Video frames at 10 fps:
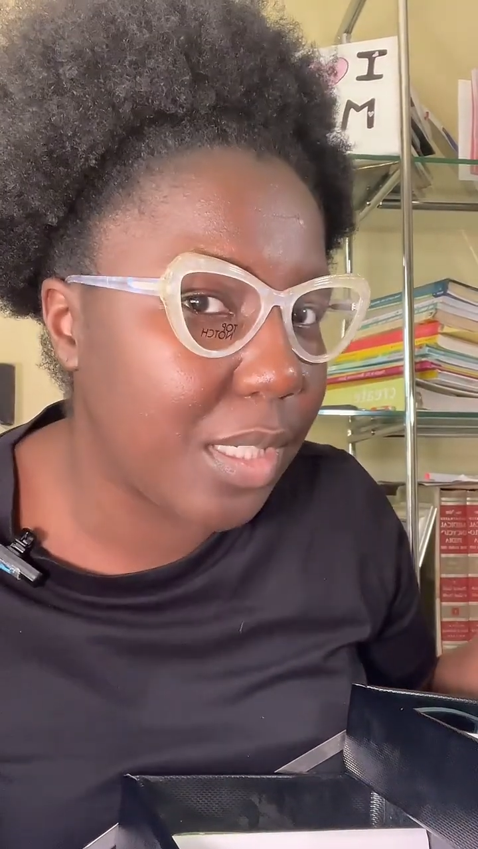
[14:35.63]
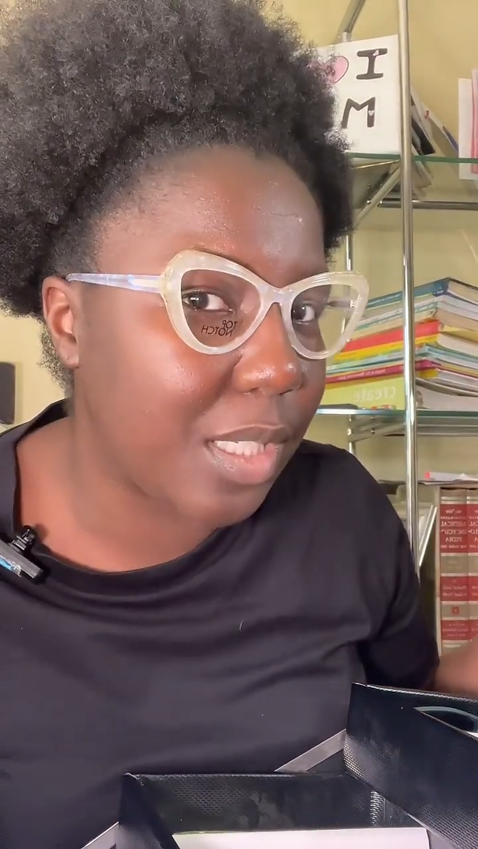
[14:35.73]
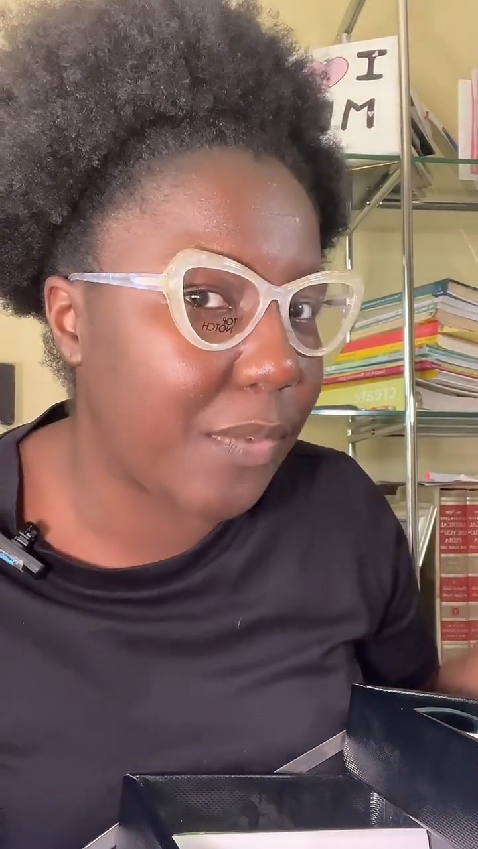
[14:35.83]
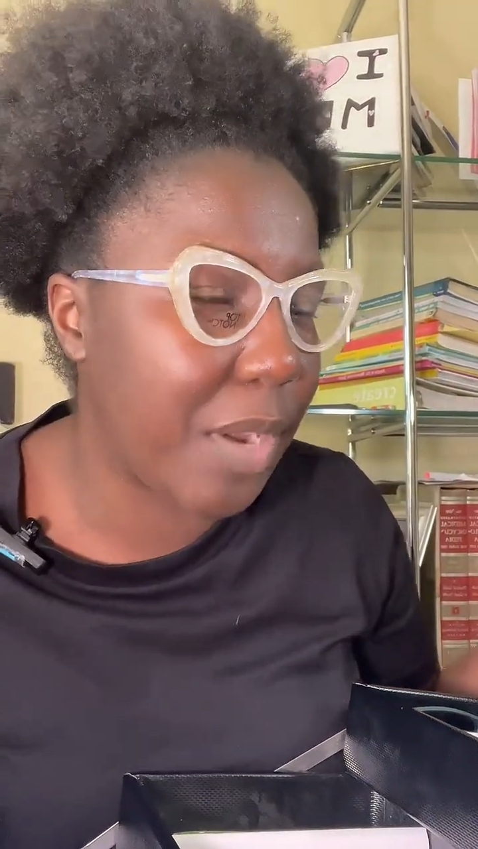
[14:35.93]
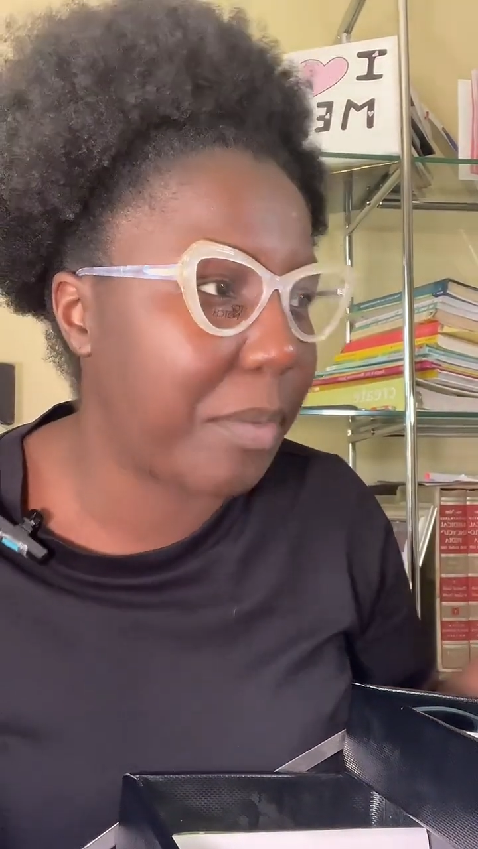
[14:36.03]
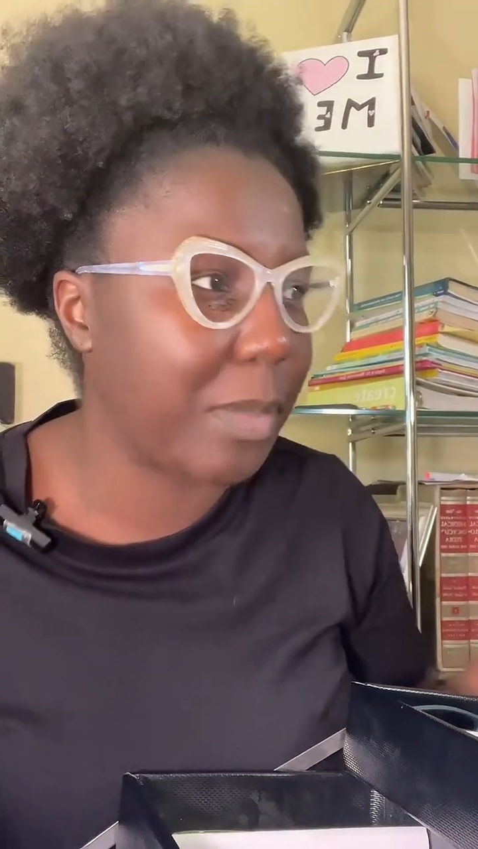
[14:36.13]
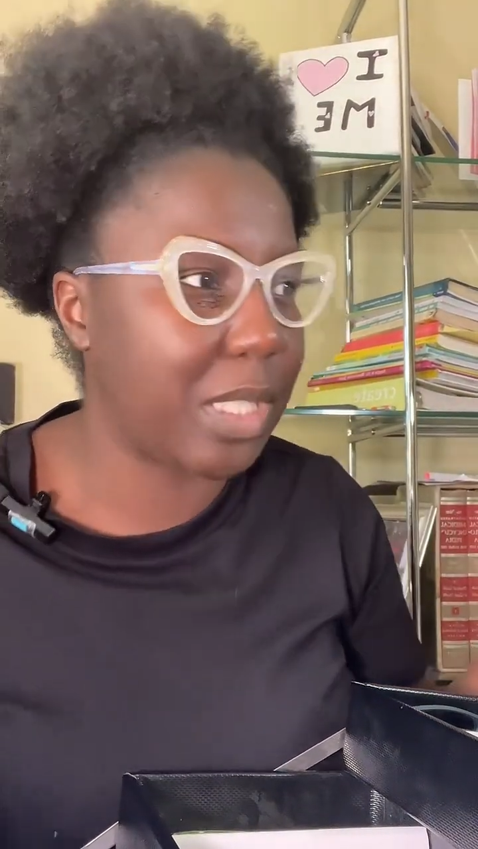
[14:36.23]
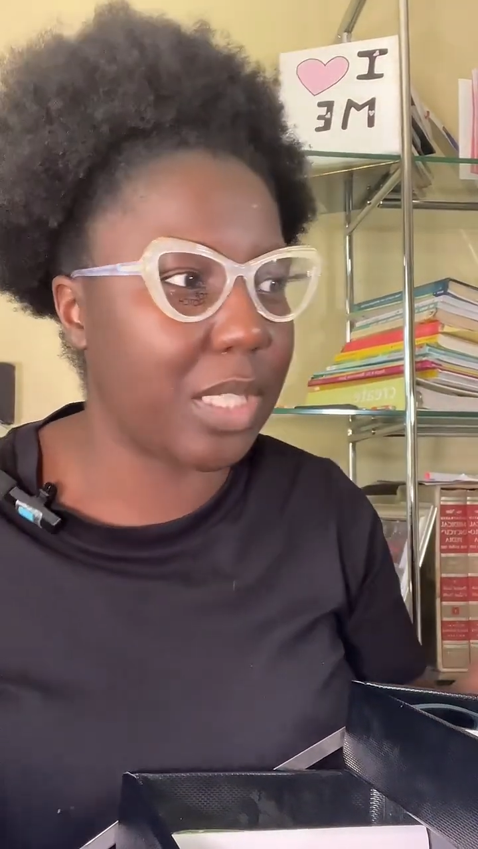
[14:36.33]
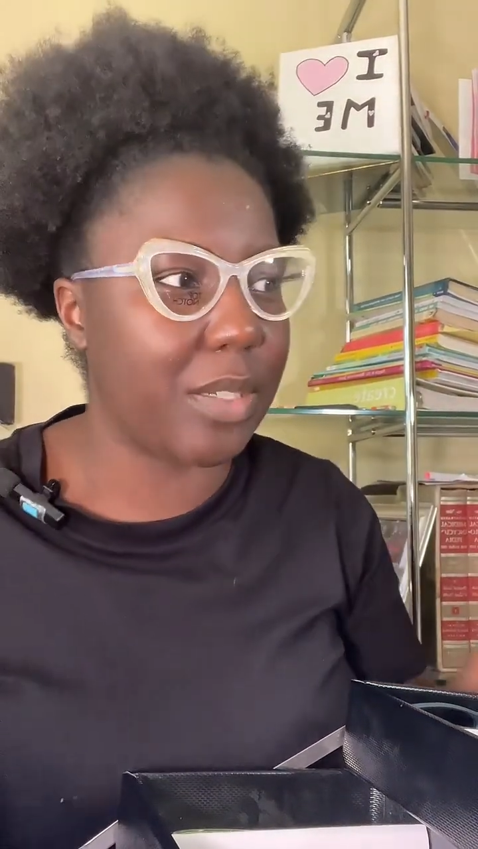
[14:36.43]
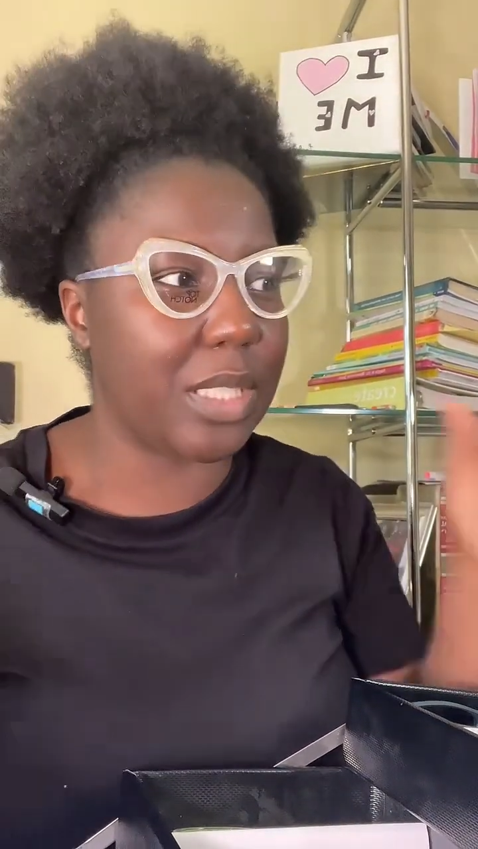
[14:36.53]
It's very
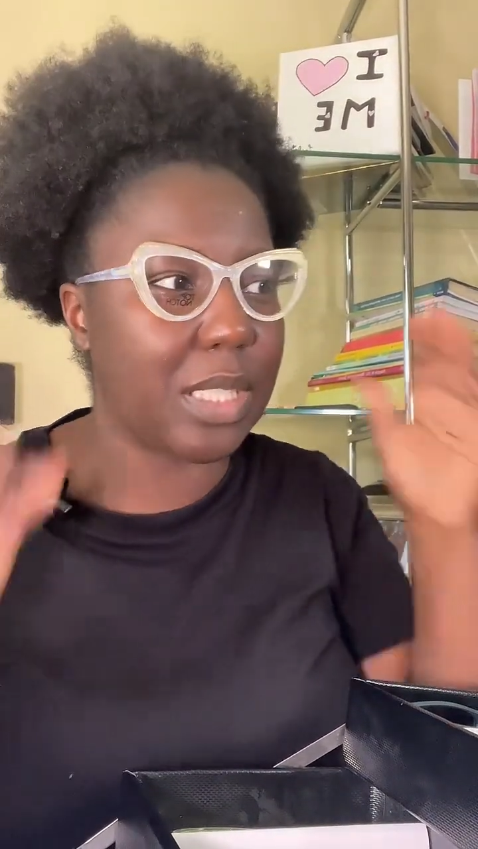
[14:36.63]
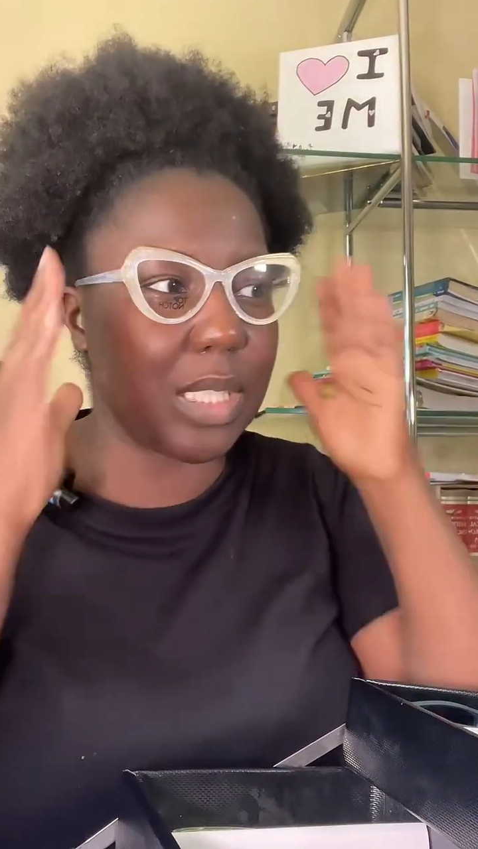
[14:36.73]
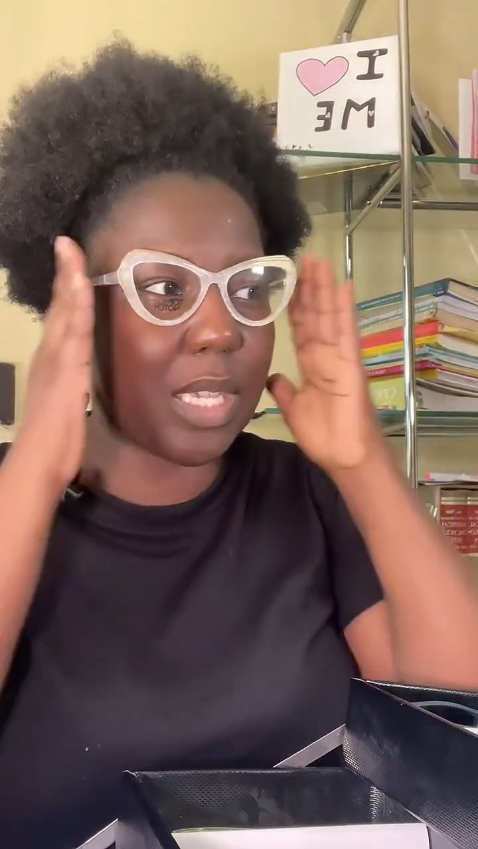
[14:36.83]
mysterious. This is